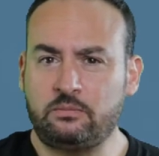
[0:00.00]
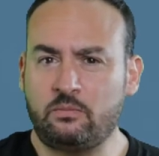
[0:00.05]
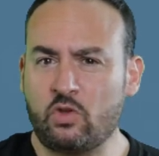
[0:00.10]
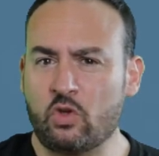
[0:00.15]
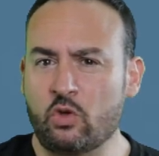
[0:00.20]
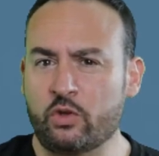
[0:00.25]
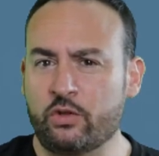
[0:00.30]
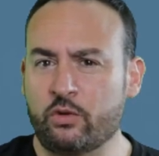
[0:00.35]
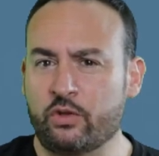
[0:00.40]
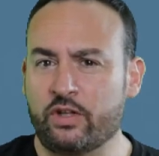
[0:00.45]

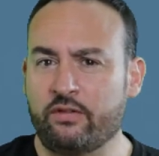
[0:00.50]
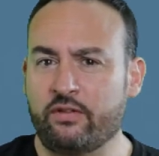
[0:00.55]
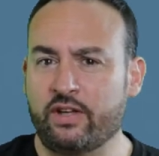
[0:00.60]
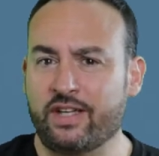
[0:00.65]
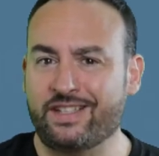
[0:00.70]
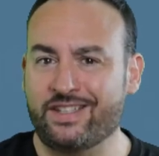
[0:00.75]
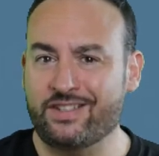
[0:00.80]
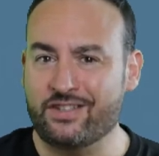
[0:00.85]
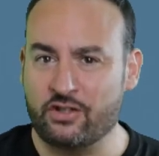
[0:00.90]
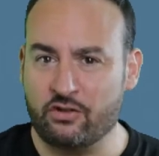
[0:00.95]
or you're giving
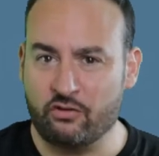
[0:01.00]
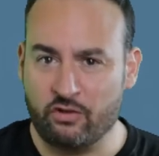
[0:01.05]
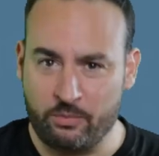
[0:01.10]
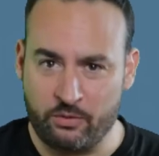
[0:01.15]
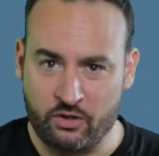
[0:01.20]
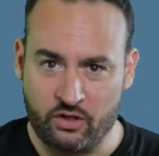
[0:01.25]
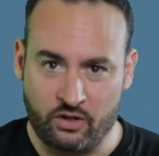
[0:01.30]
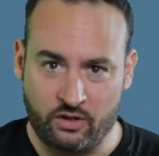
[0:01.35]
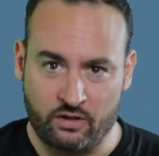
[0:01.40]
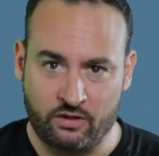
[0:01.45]
a
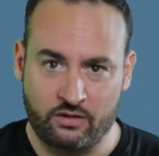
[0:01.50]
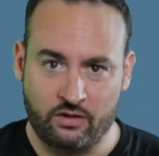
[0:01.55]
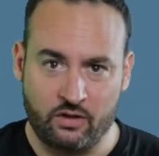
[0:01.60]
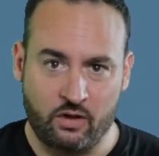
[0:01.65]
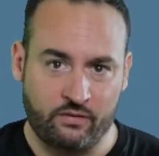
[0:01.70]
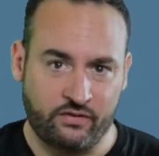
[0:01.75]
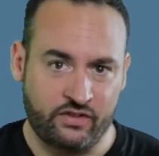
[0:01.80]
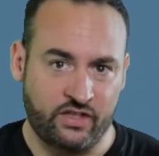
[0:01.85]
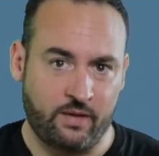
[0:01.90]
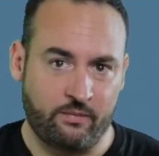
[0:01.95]
description
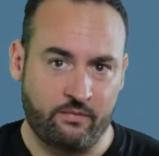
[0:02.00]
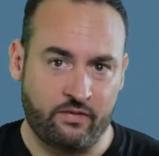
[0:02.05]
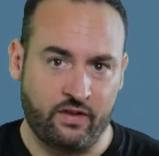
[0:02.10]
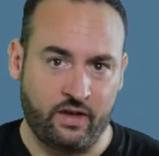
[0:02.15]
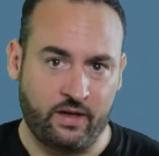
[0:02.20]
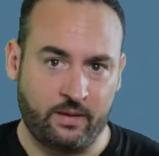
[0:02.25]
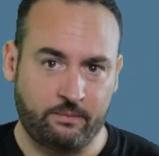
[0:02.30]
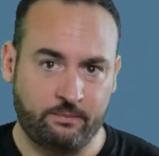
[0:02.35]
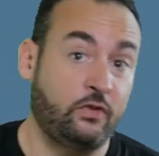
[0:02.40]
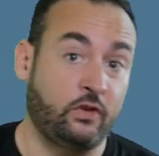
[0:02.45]
of
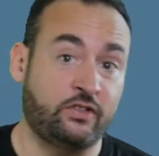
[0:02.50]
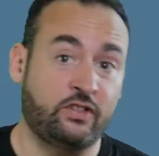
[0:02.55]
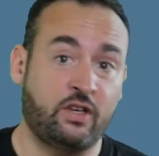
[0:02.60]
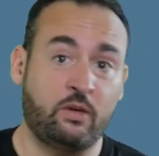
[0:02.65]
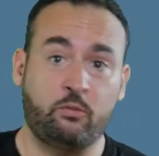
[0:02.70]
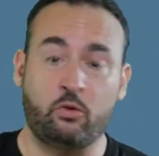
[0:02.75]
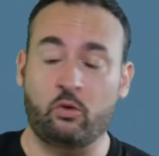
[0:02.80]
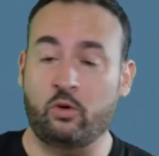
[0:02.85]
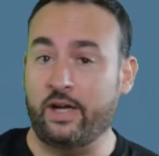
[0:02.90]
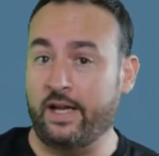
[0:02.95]
something. For
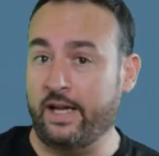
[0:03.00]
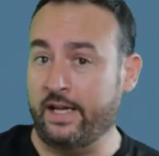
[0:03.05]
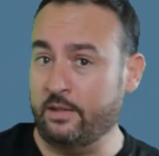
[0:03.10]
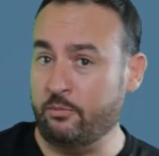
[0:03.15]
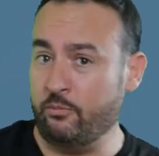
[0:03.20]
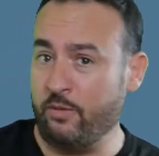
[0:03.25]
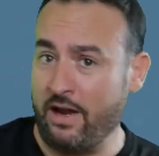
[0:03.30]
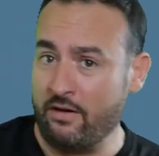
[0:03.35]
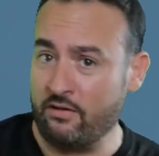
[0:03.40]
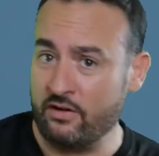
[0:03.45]
example, a
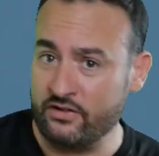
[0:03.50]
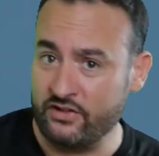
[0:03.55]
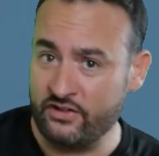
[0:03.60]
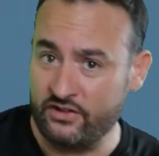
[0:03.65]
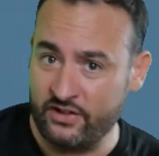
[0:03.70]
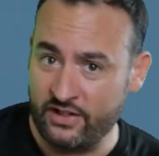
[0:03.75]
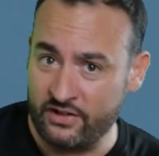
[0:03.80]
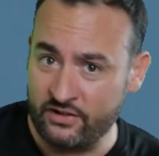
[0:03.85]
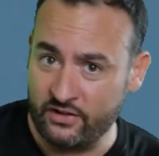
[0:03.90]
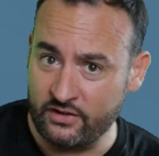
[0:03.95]
pair of
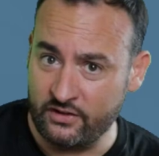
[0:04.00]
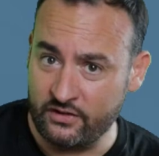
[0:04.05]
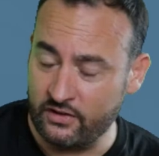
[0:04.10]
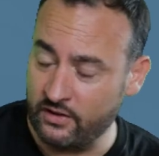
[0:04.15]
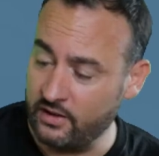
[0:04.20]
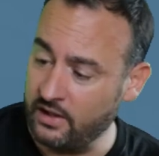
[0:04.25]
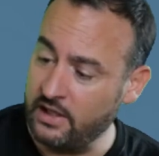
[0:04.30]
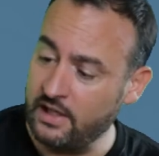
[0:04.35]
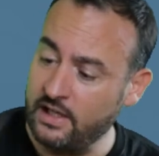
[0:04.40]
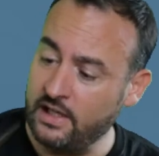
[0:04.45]
scissors
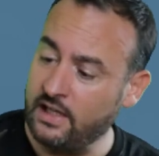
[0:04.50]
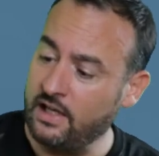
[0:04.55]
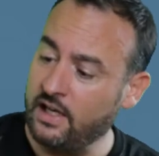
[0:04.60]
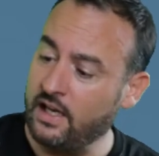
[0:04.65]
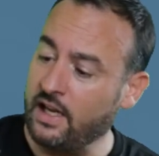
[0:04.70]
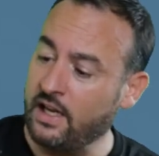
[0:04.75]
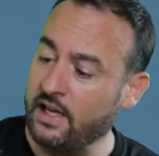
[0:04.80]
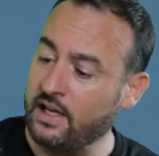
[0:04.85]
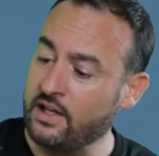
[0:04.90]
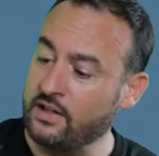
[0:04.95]

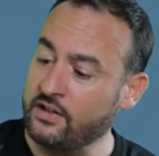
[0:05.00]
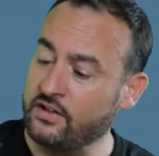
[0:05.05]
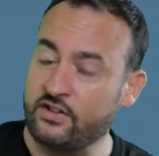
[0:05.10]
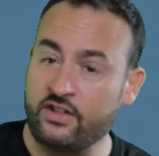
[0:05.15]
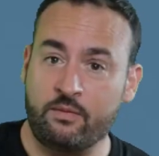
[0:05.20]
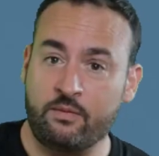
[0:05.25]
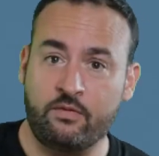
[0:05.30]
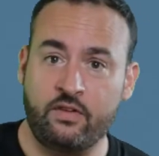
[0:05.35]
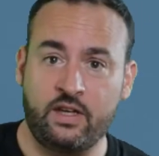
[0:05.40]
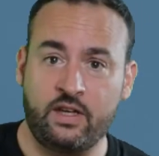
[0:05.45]
is
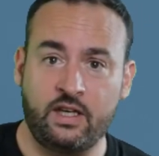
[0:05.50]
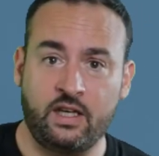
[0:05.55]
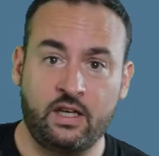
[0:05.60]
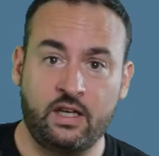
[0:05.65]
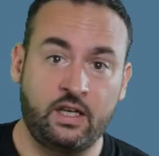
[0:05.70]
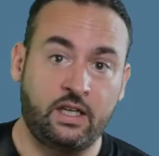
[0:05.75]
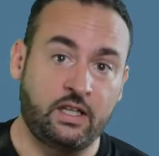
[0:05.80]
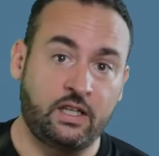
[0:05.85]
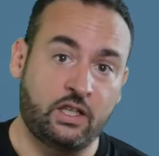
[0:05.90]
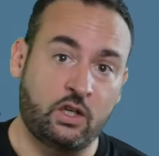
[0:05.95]
something
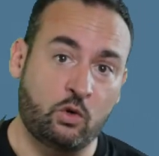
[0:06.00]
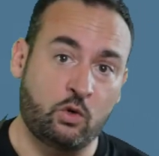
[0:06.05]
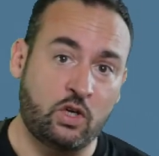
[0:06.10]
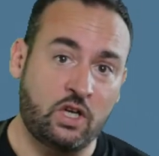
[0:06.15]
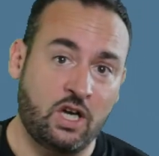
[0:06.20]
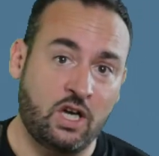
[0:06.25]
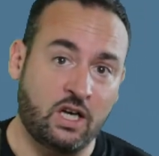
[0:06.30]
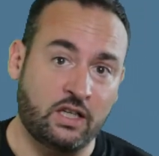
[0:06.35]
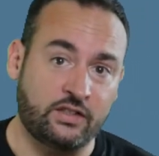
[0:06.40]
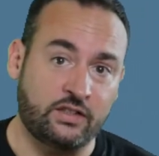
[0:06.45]
you
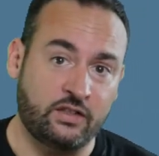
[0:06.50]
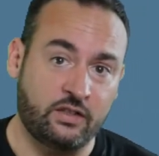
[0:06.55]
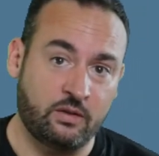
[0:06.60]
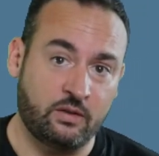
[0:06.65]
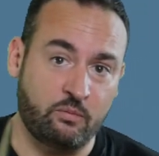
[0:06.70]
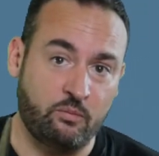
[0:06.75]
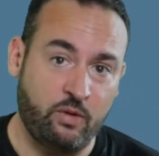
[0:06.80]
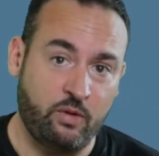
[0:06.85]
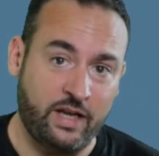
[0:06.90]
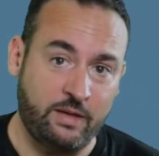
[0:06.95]
cut
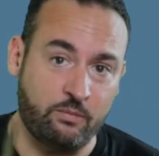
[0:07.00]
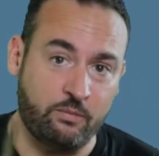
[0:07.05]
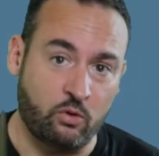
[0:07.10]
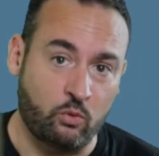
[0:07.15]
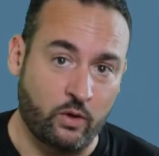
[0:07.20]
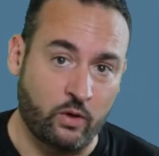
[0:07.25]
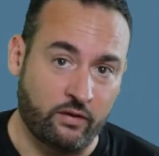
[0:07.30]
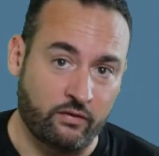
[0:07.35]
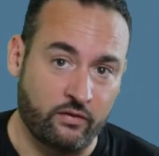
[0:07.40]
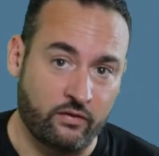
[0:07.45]
paper
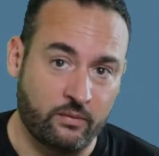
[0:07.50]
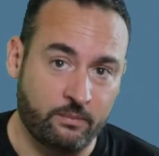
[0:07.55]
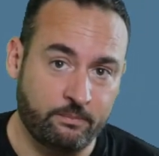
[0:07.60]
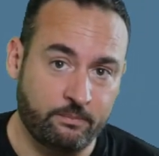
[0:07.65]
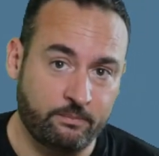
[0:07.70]
with